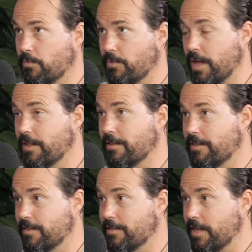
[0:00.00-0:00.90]

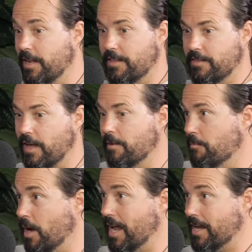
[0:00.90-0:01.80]
Then that
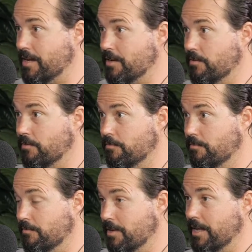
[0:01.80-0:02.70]
may
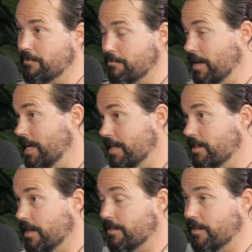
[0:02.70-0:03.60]

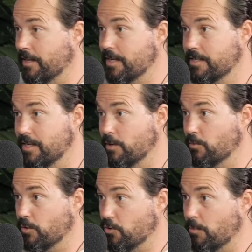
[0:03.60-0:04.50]
mean that the leaders need
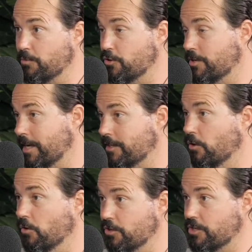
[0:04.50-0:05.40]
to adopt new
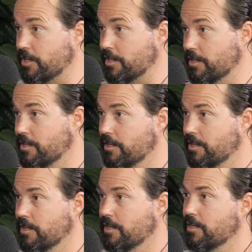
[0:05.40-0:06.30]
technology,
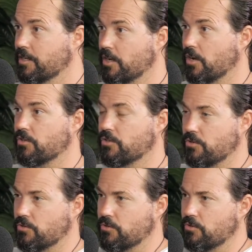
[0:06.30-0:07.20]

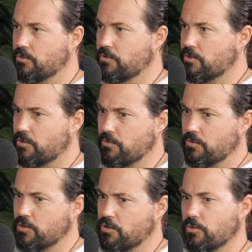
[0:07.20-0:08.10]
to
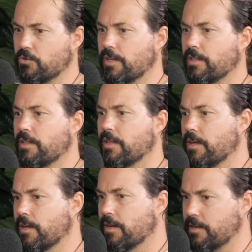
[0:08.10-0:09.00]
ensure that
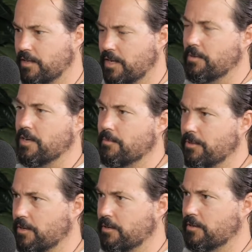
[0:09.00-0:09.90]
they're keeping up
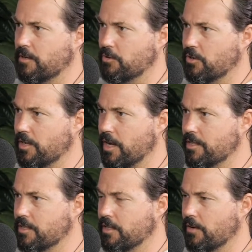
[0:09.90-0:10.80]
the
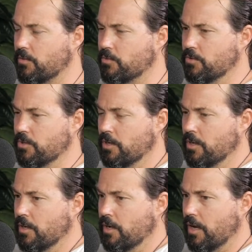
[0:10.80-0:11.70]
communication levels.
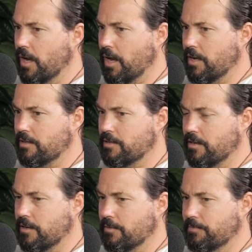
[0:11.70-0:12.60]
And
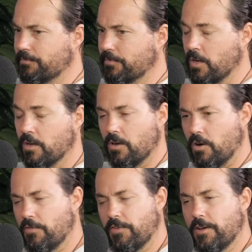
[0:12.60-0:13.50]
I
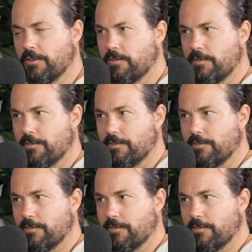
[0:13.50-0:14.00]
found